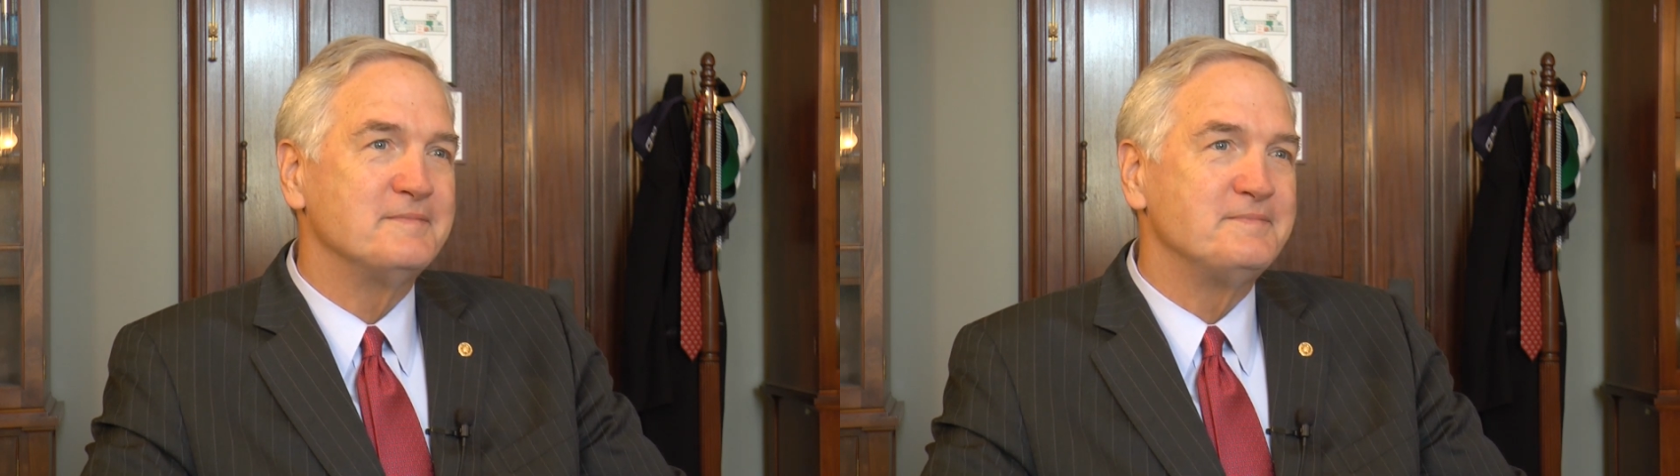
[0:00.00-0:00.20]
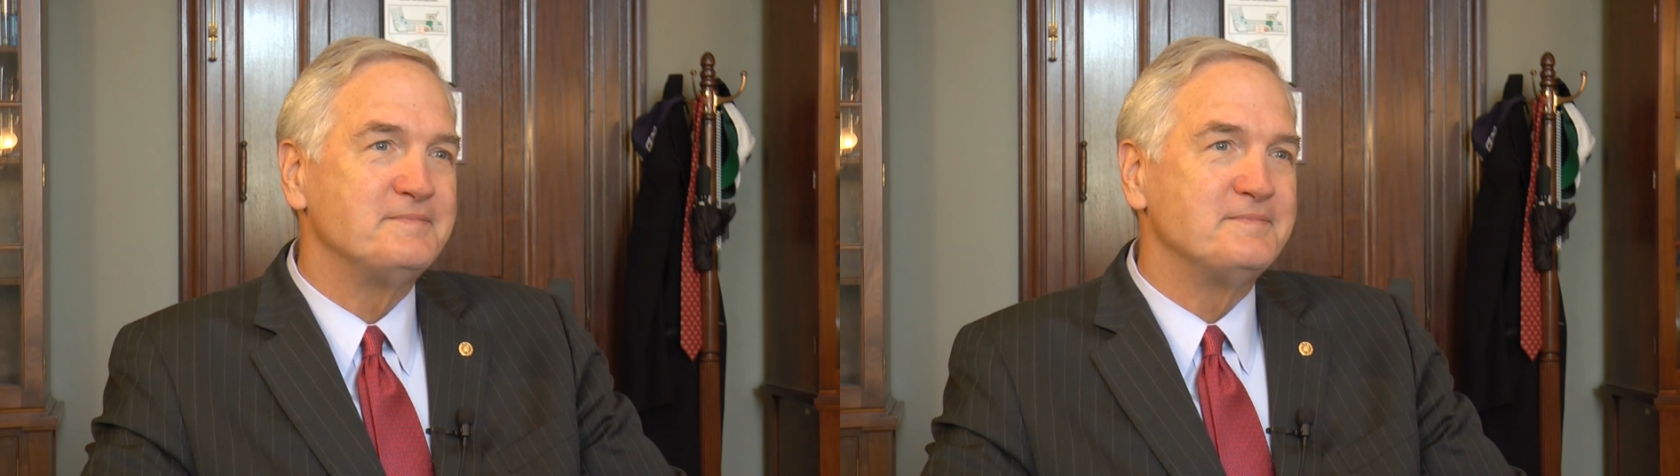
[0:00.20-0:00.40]

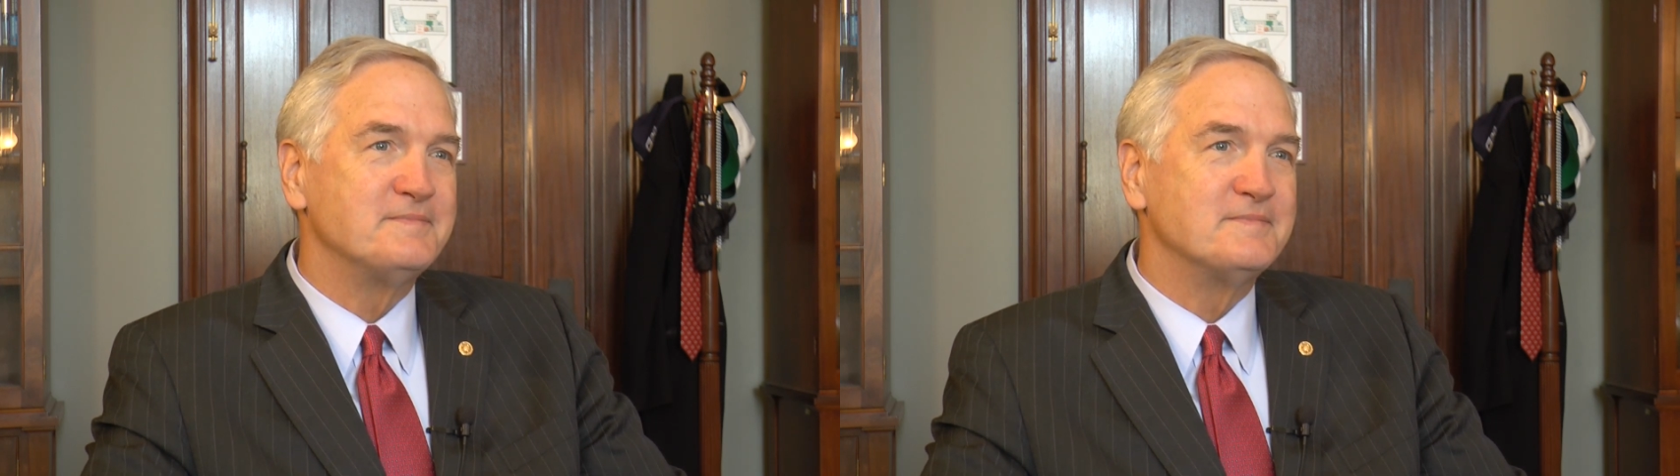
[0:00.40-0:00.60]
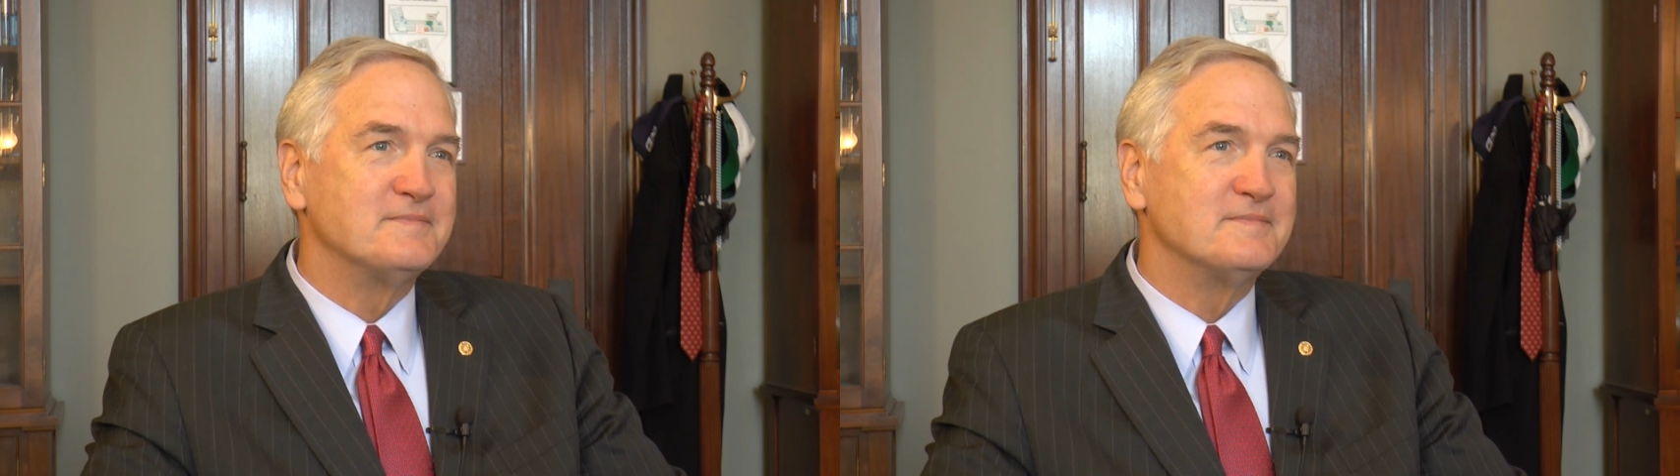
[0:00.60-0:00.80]
And it had
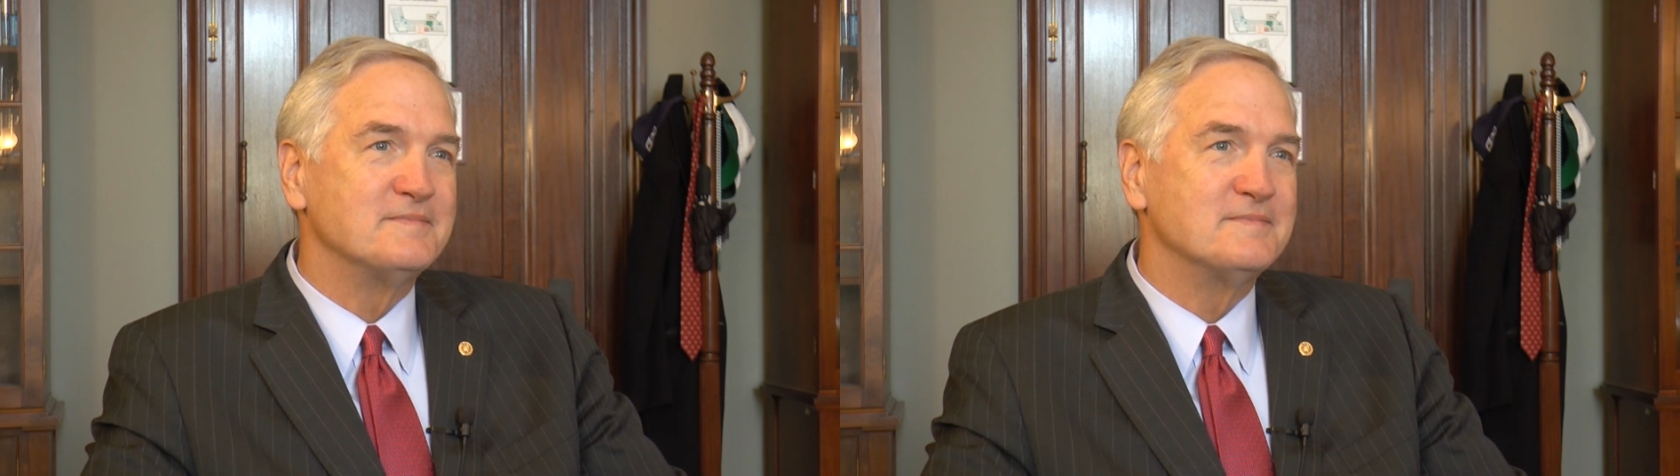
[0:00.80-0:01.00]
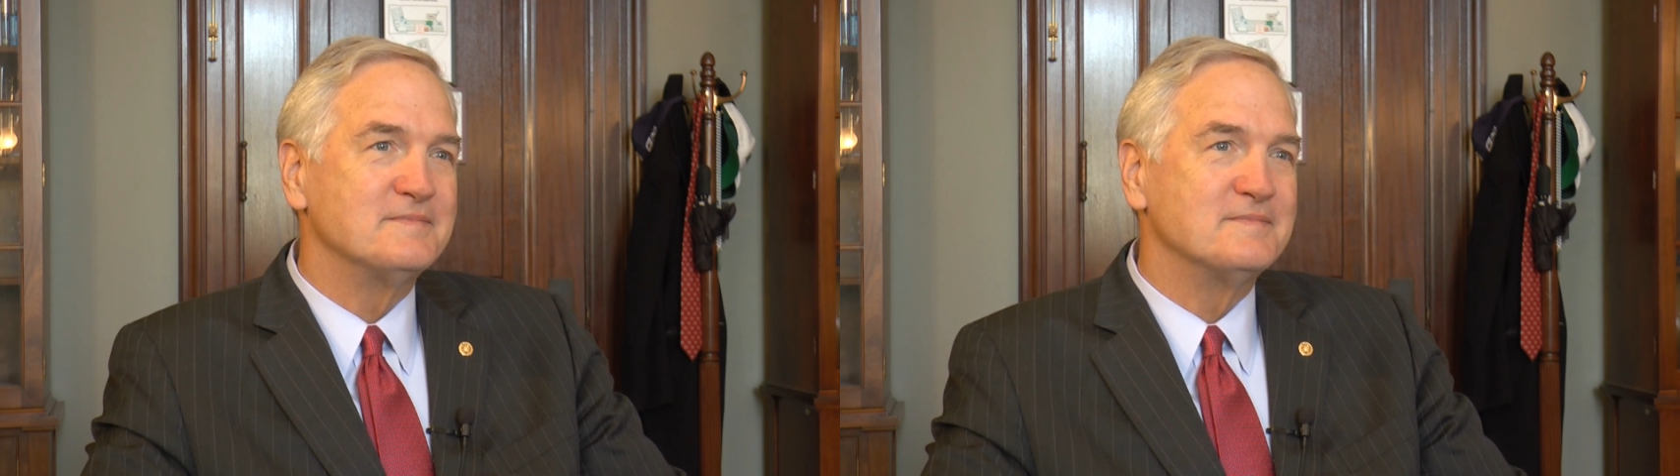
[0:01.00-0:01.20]
been quite a
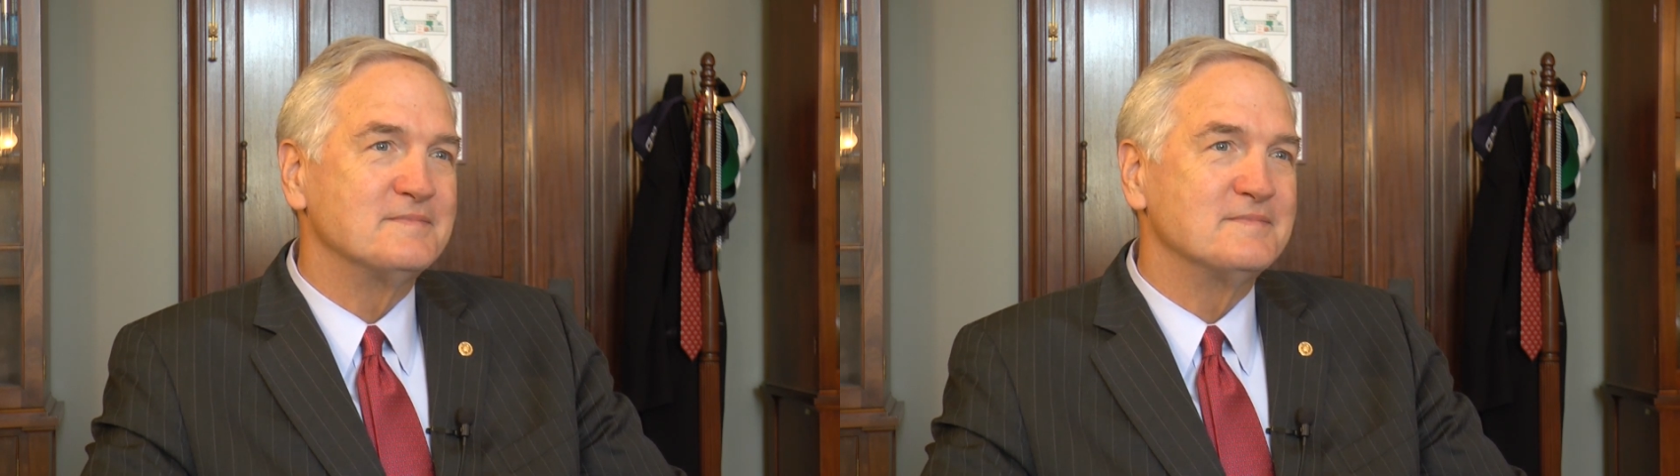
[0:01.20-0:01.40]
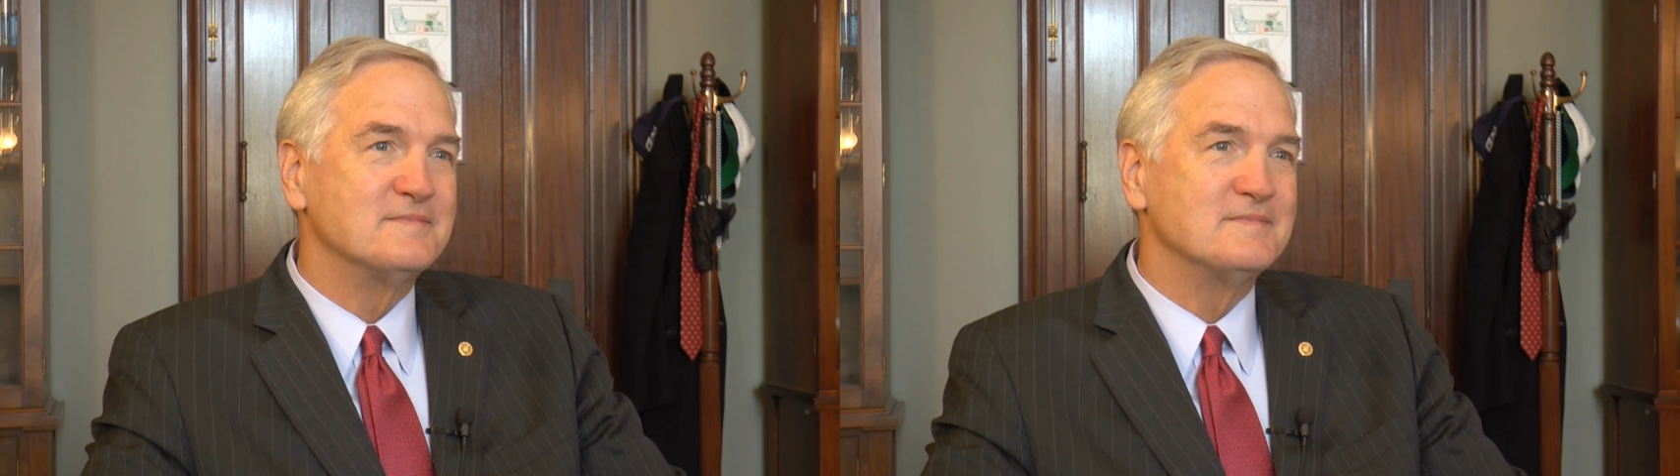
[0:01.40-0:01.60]
while since
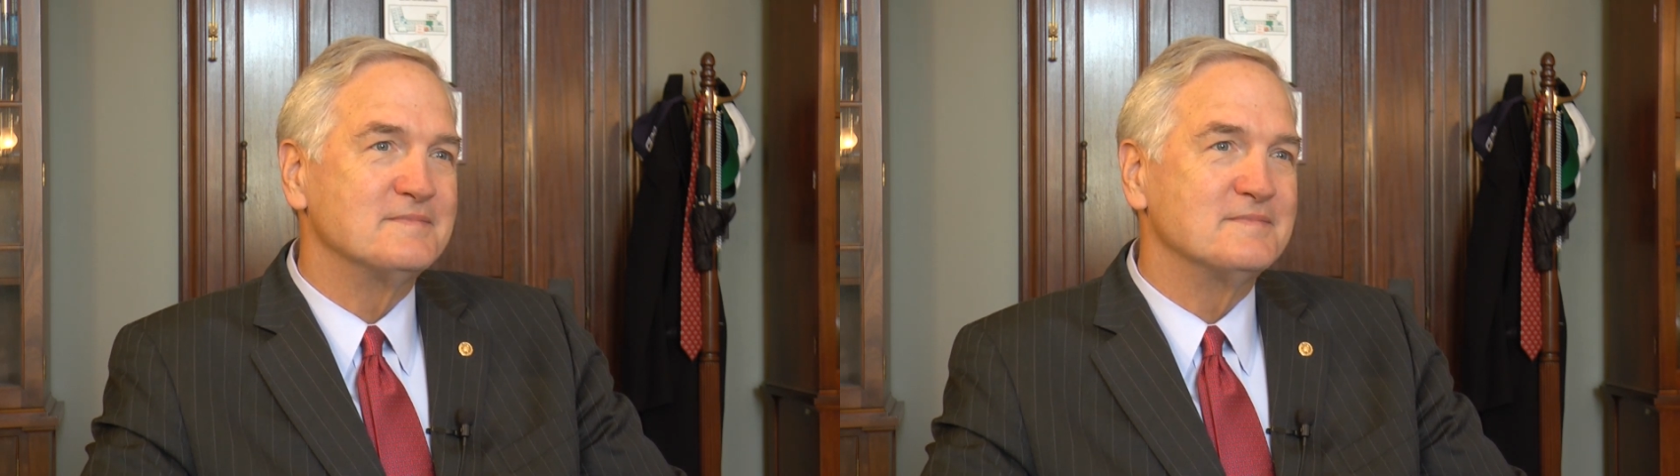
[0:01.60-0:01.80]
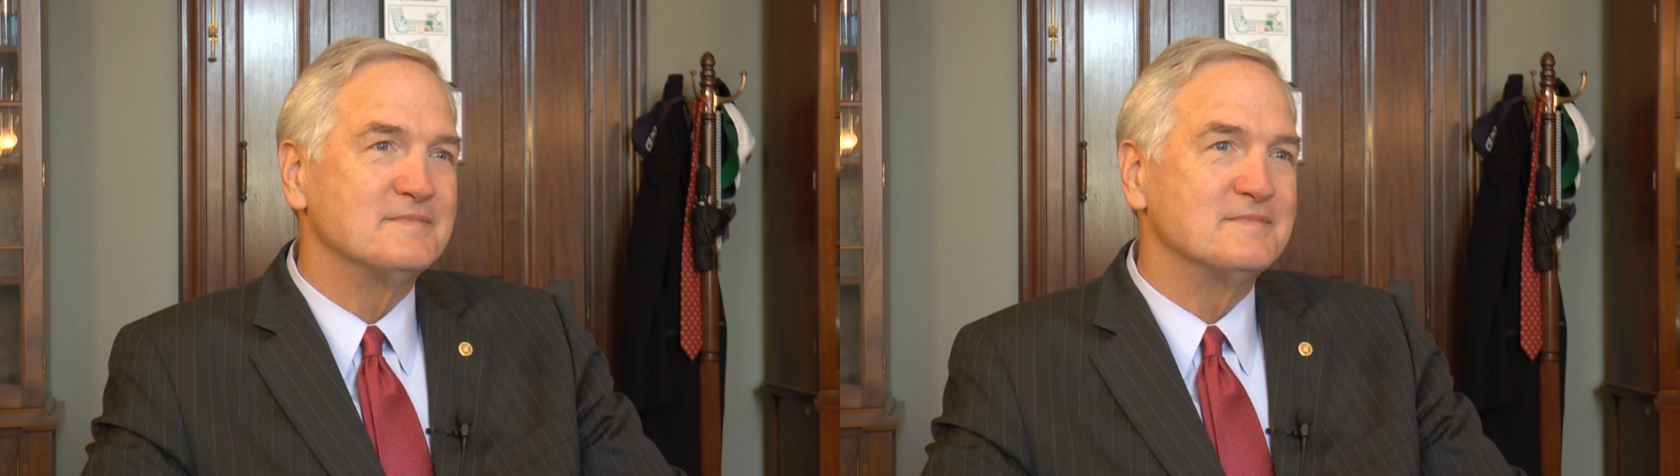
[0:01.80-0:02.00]
someone
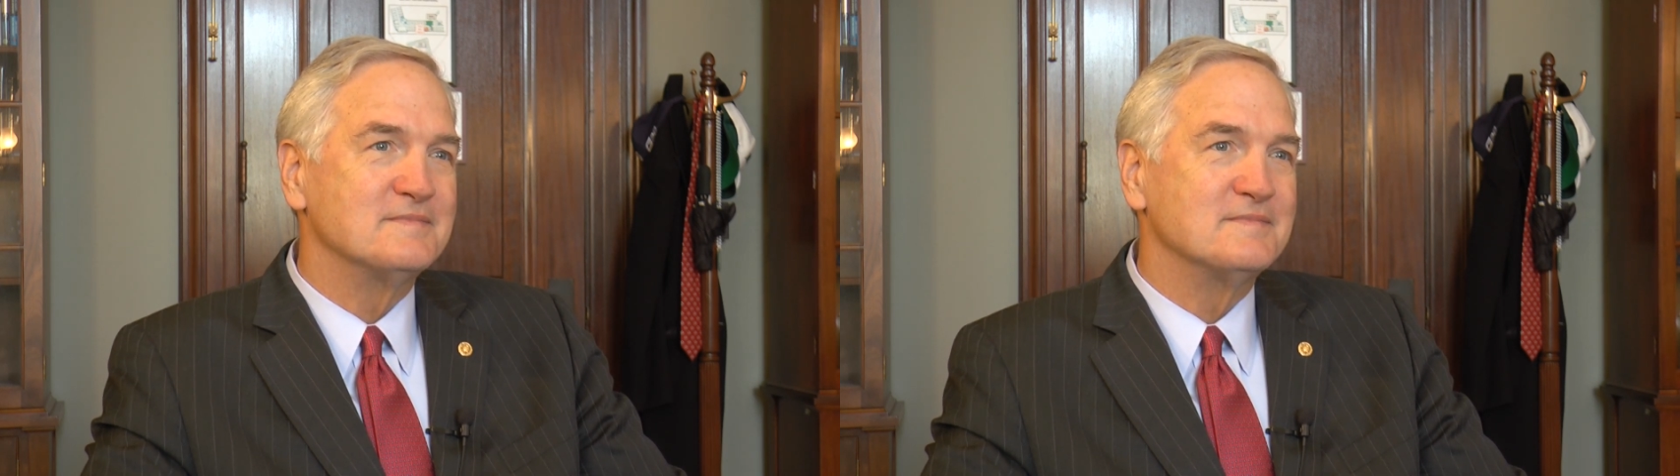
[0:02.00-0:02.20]
from your